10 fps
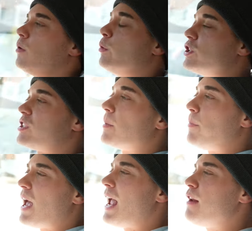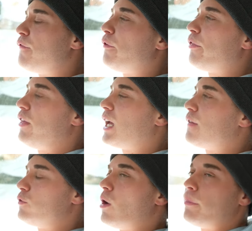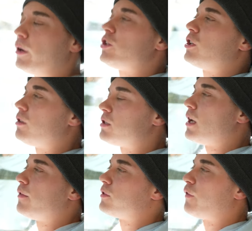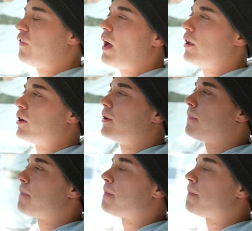which is a painful thing if you are pushing yourself to failure,